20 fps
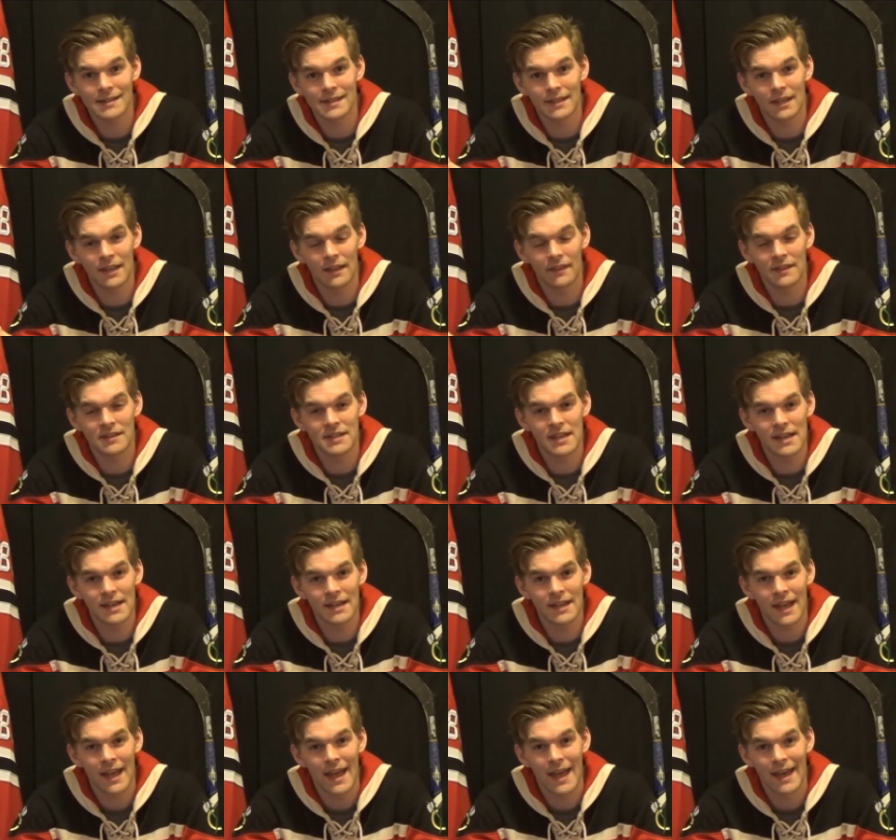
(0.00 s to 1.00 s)
City on the
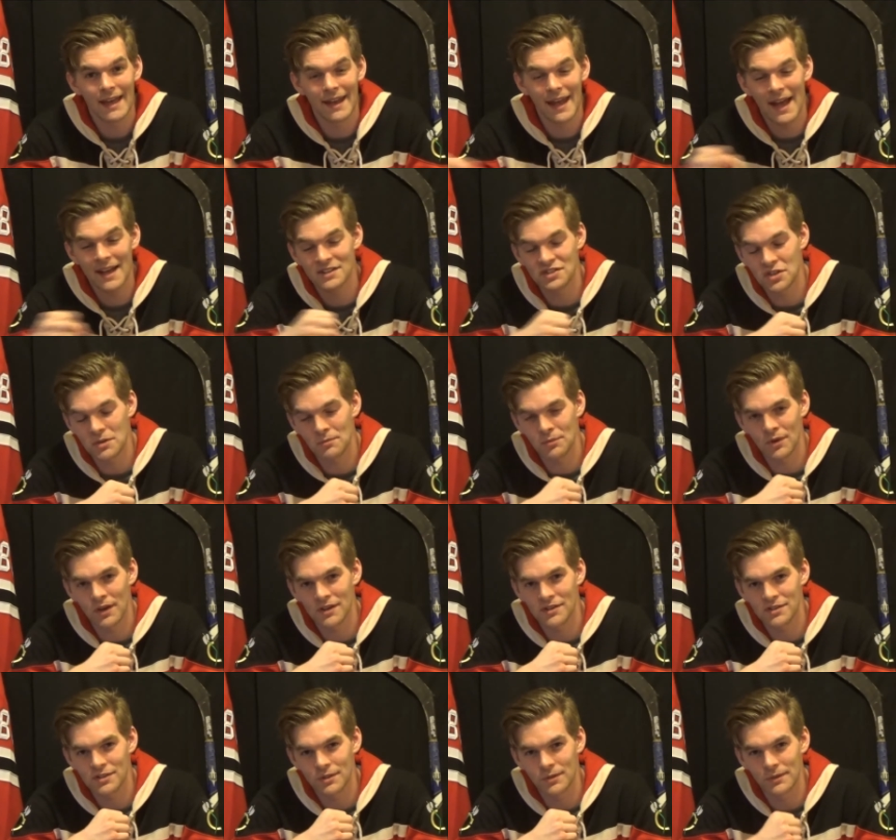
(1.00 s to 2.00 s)
Take and at Jim
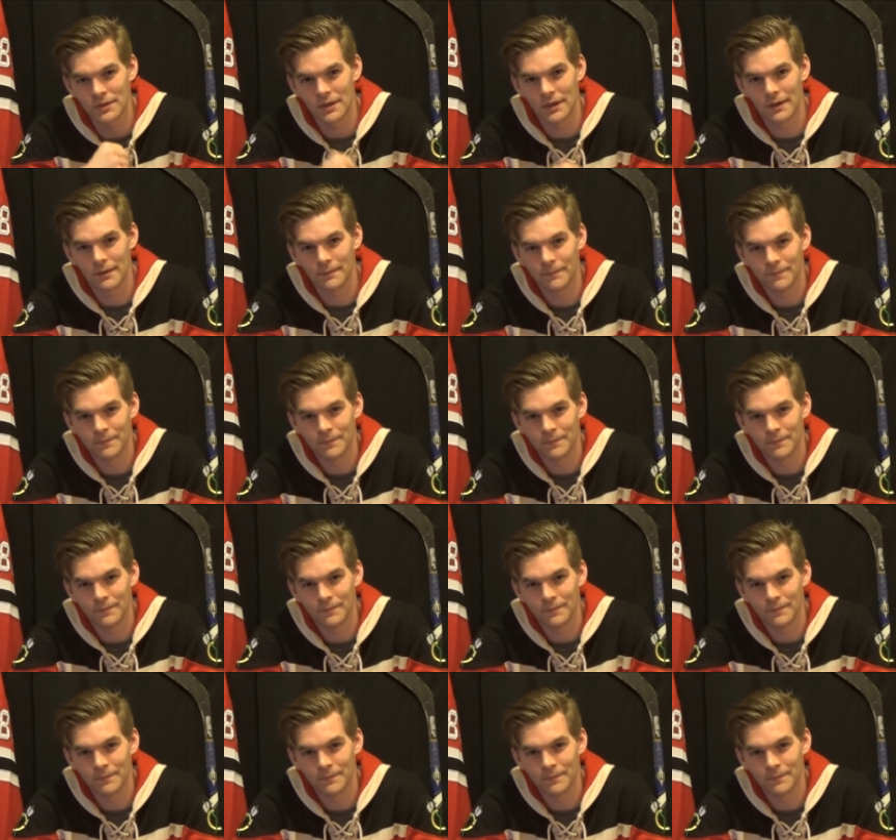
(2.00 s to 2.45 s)
Crest Jr.